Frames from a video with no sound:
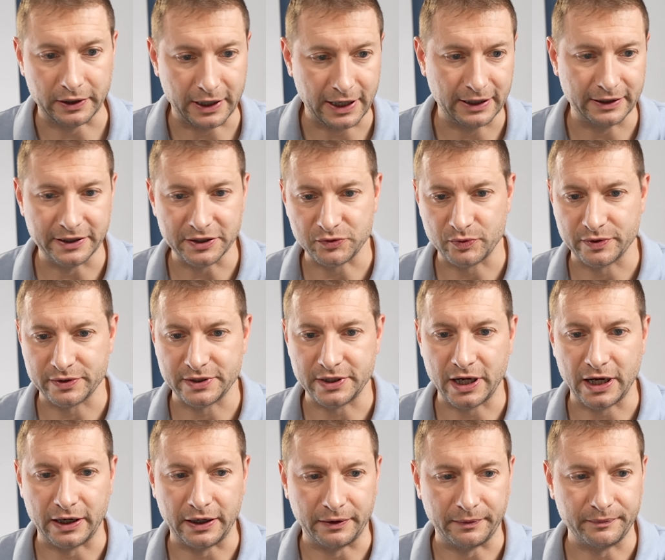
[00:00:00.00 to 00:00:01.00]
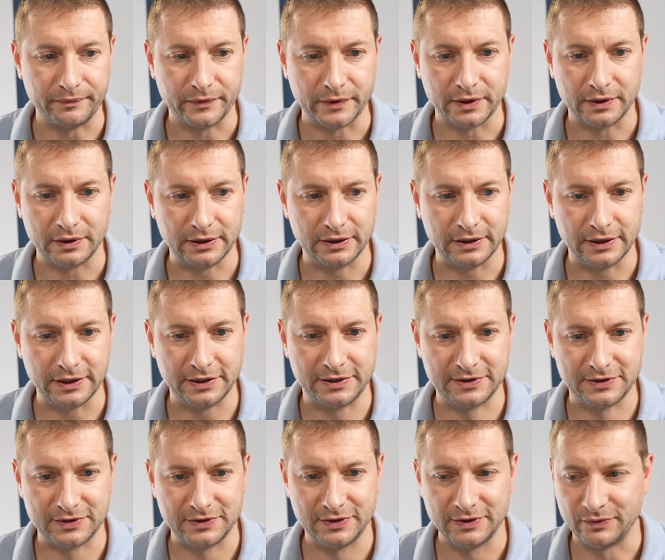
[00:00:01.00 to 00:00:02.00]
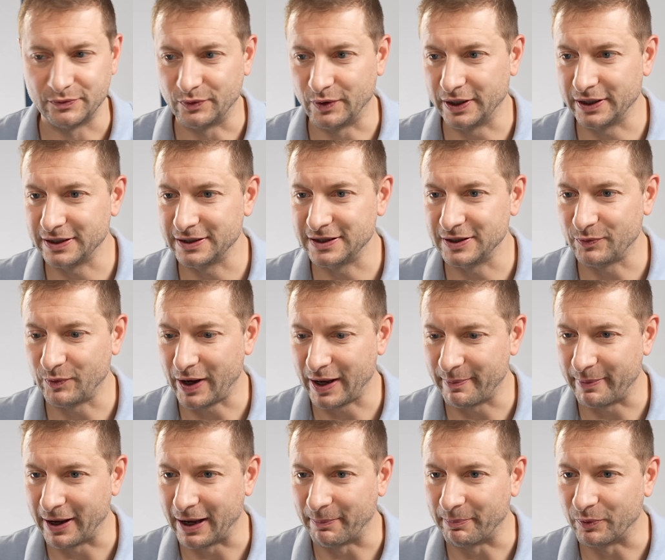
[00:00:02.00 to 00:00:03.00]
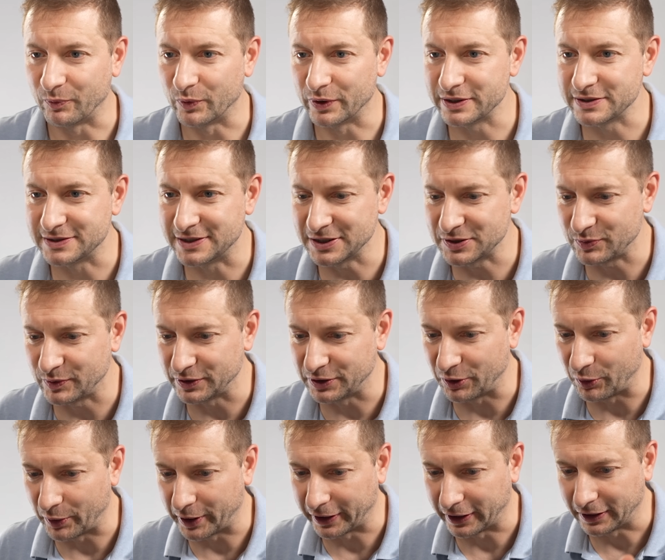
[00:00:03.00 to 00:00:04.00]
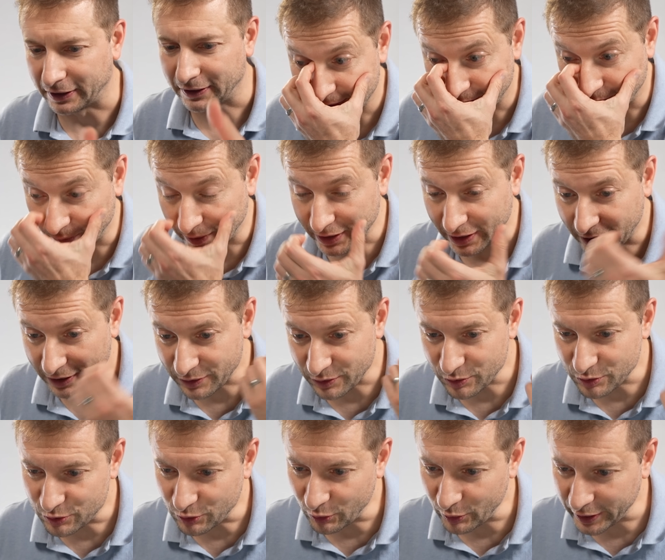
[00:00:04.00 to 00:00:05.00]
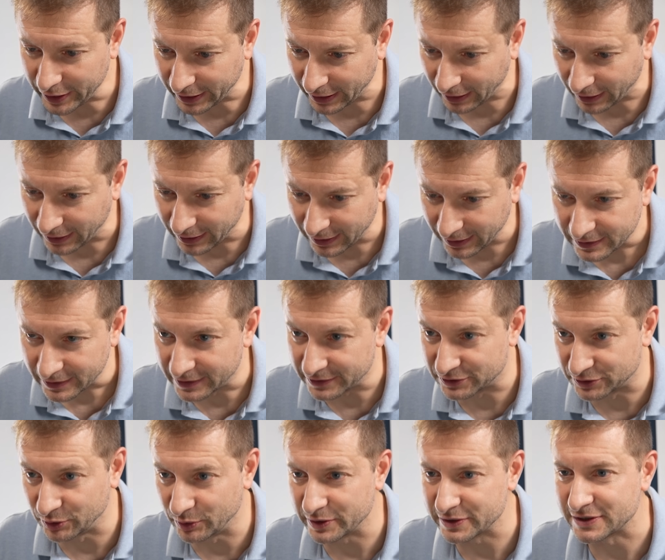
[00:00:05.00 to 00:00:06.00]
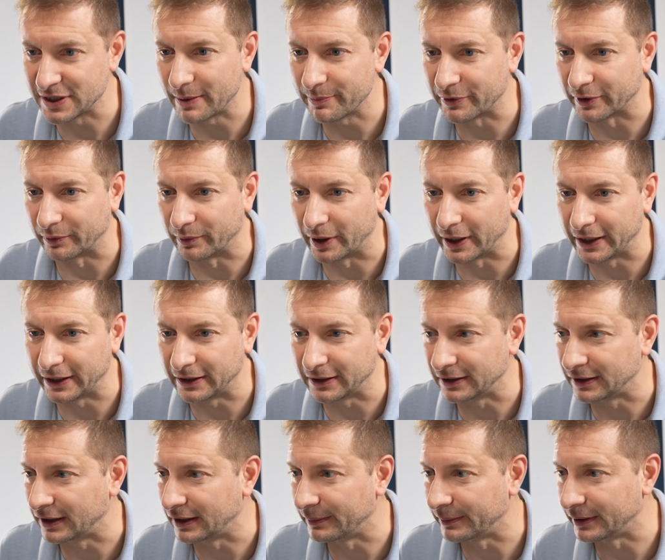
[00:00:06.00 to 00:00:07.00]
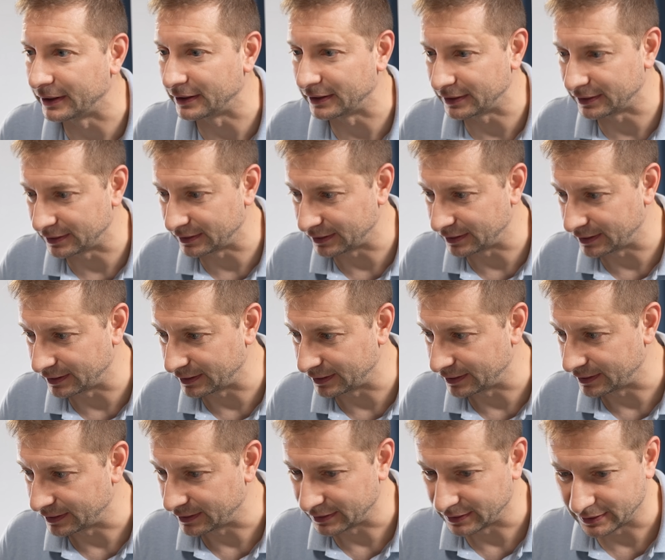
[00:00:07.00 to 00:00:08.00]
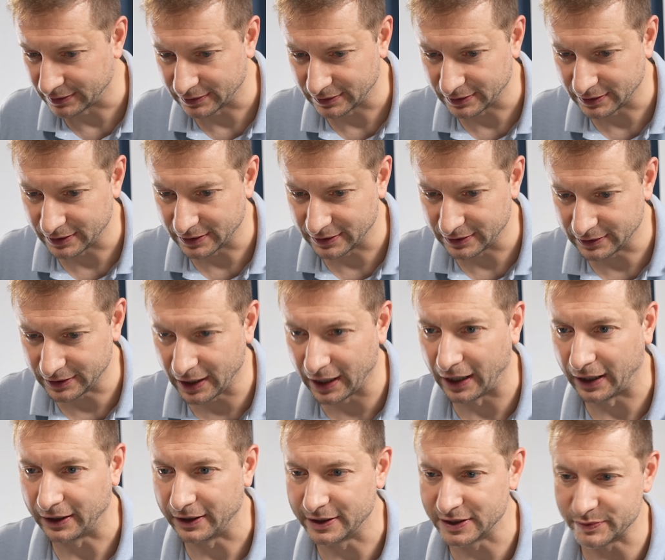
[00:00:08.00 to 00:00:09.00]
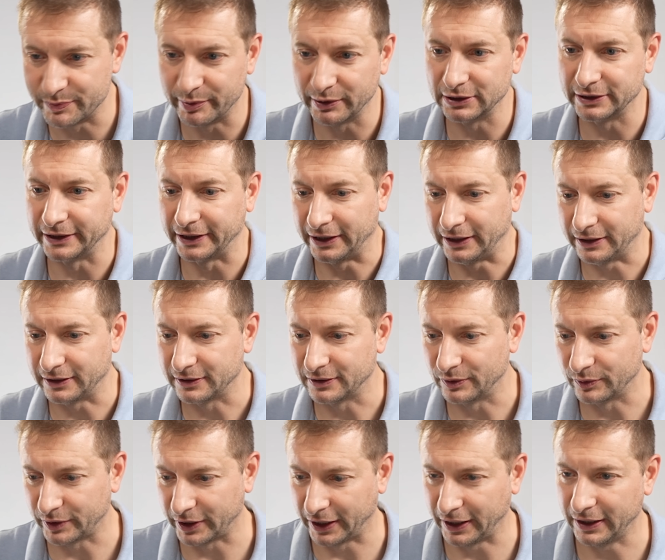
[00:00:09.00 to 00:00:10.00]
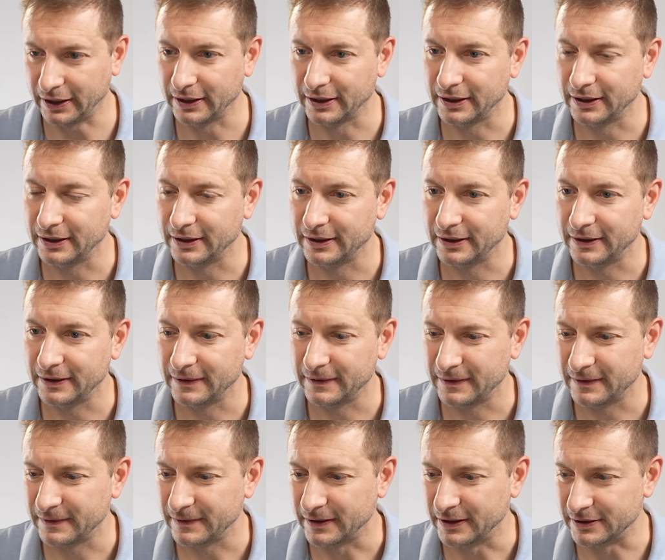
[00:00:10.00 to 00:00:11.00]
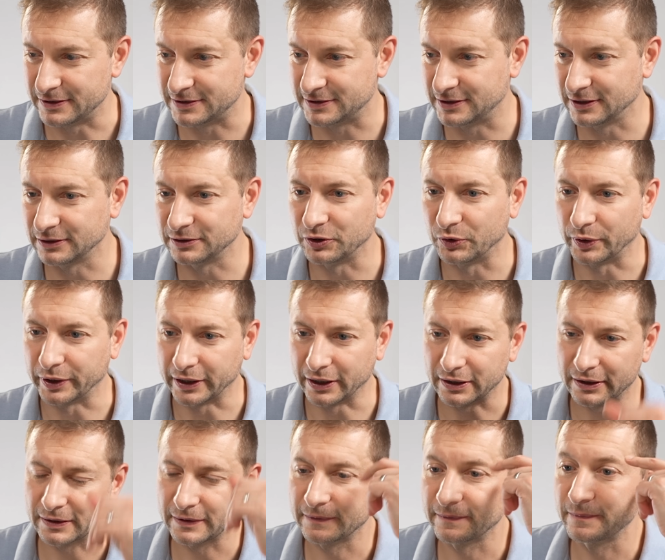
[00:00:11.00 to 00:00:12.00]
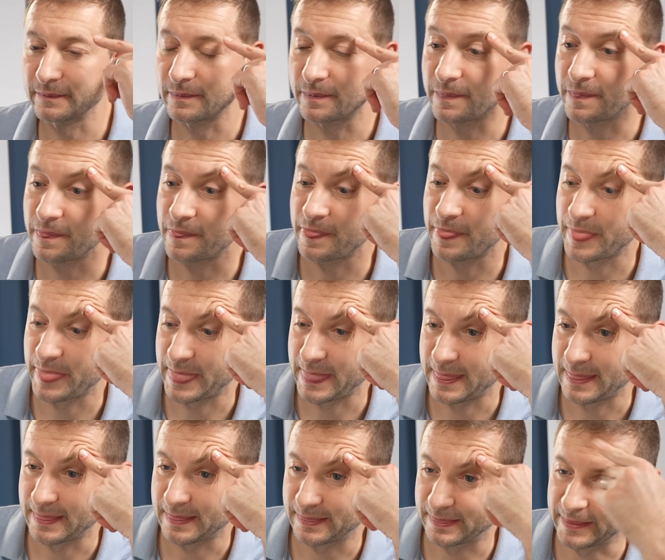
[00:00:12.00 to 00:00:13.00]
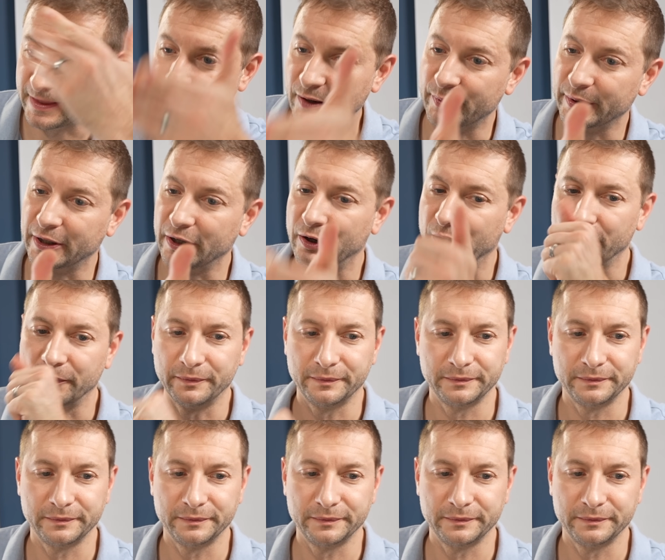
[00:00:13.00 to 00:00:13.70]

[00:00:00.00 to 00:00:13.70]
And this one's done. It's running the web app. What is this one doing? what are you doing? It's doing something, right? I mean, yeah, it's building it, okay? It's still doing it. There we go.